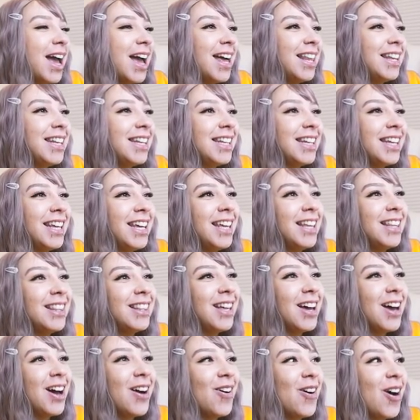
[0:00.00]
and
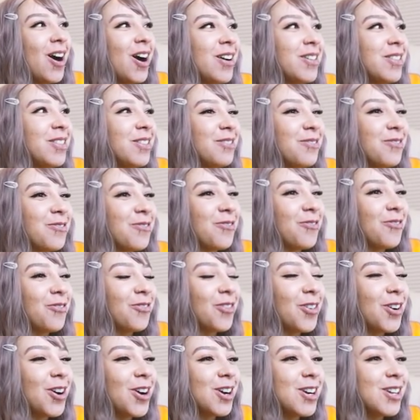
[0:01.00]
Lilo are the
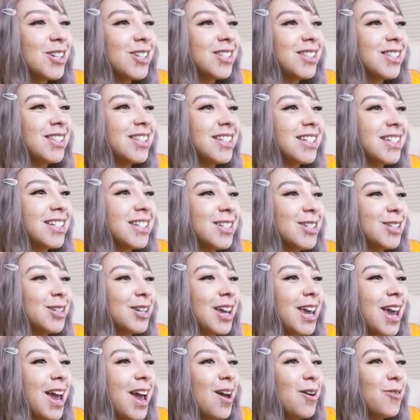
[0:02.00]
first to
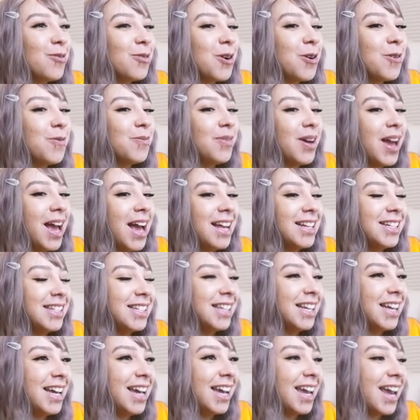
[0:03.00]
get
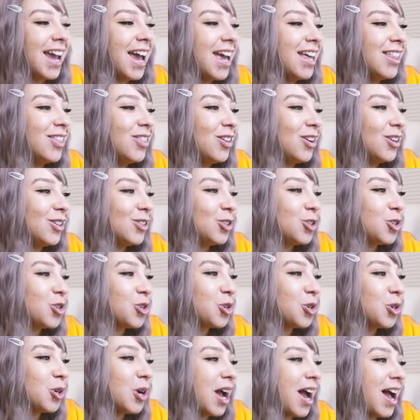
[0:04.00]
romantic and they're
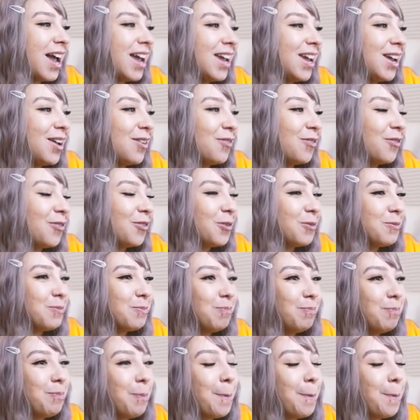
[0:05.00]
trying for